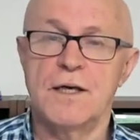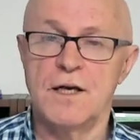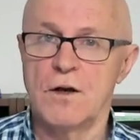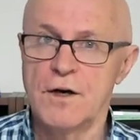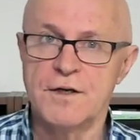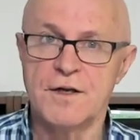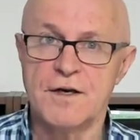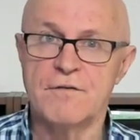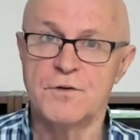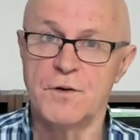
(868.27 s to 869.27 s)
enlightened
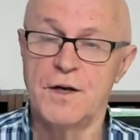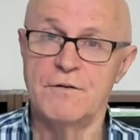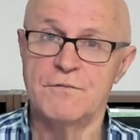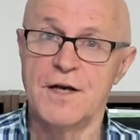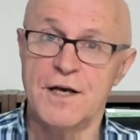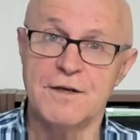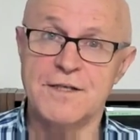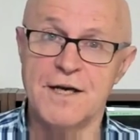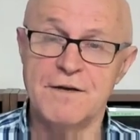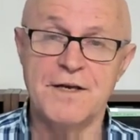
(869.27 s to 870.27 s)
enough to have daylight
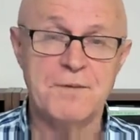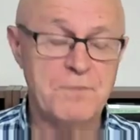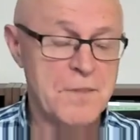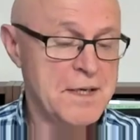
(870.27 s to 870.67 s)
saving,